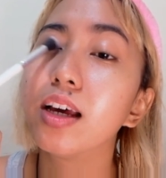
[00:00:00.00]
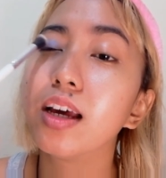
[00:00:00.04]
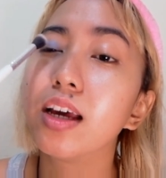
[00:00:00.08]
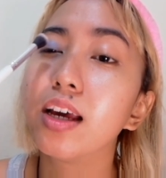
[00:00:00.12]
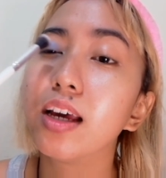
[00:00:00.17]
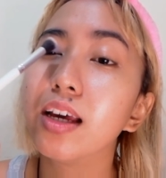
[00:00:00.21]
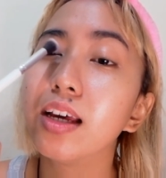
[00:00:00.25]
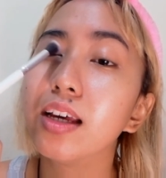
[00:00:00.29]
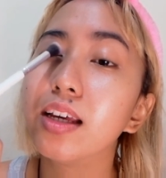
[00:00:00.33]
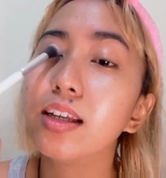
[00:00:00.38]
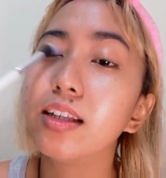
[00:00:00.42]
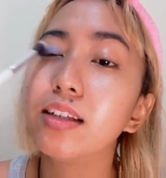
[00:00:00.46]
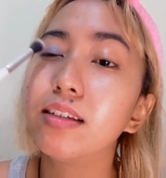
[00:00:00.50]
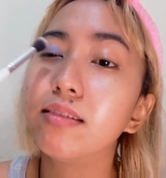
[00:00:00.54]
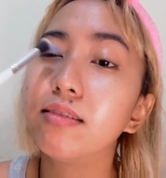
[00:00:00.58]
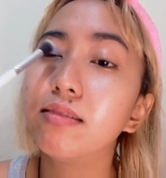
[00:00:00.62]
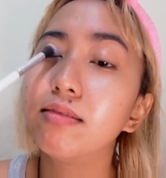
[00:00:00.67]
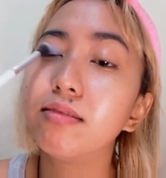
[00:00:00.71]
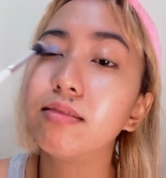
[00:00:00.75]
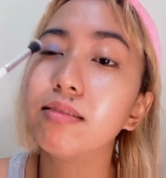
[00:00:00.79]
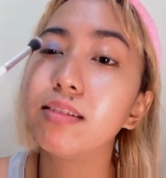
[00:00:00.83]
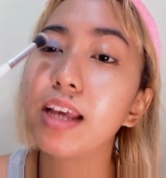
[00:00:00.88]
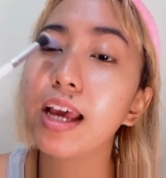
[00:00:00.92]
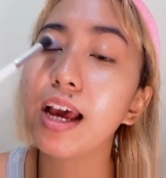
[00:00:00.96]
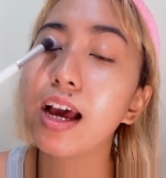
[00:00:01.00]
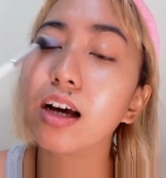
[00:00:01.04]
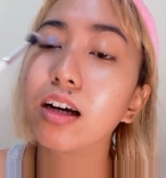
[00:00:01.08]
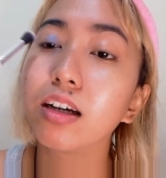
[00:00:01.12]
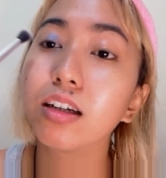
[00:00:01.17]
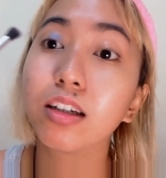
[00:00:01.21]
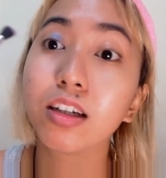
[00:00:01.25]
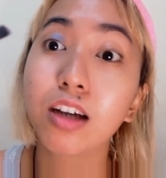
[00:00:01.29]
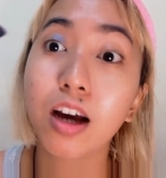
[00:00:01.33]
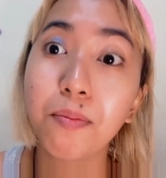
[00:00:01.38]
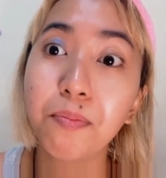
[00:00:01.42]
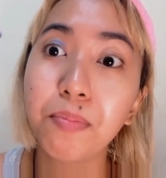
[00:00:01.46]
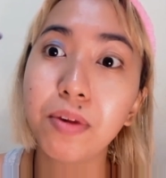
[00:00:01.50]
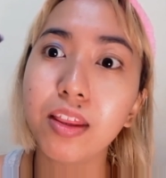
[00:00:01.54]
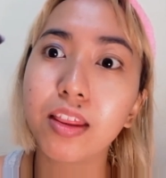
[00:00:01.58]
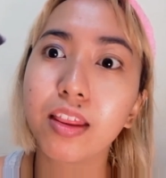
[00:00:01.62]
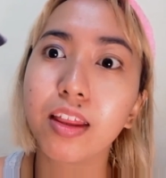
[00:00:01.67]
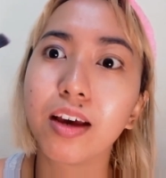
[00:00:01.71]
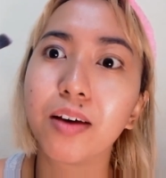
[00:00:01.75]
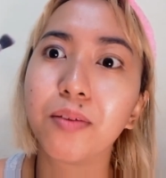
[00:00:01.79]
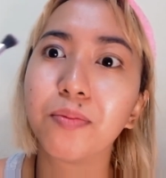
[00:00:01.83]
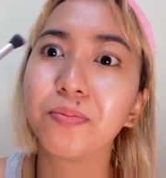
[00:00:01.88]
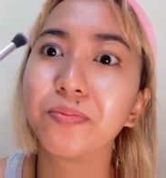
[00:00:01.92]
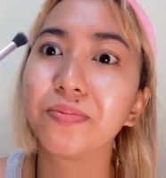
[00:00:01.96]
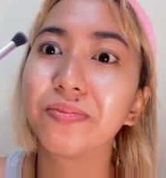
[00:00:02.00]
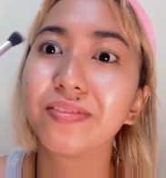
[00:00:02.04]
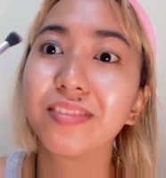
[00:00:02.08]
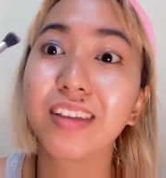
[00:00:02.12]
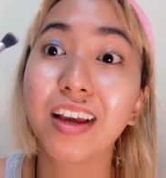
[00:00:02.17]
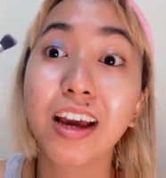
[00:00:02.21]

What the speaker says: and yeah, copy them.